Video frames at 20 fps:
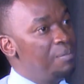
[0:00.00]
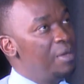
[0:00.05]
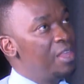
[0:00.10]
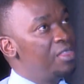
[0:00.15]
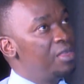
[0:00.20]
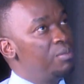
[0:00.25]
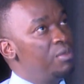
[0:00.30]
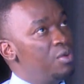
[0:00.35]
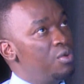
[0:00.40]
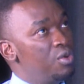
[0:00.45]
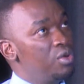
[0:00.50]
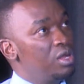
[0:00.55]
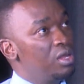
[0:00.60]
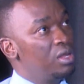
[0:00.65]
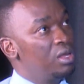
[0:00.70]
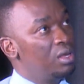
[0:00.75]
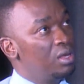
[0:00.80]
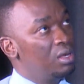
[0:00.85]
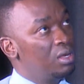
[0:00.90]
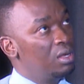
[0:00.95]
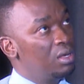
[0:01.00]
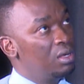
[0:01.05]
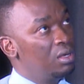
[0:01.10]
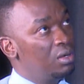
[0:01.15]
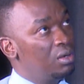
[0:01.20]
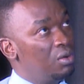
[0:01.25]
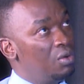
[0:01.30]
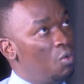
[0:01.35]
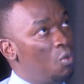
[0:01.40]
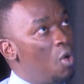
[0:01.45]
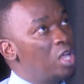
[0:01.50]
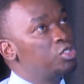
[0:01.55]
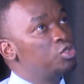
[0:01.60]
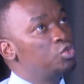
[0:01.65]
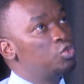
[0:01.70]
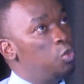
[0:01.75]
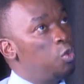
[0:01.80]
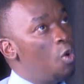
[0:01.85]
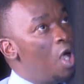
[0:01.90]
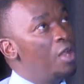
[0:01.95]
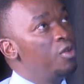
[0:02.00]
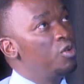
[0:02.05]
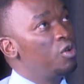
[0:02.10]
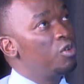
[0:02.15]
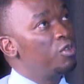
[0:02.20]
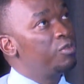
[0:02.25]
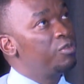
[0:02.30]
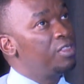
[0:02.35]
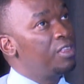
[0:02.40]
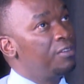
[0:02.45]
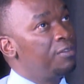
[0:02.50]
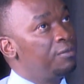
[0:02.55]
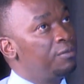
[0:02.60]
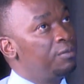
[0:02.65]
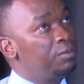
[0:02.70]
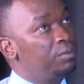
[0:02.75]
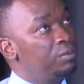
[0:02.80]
And Mother Mary was one of the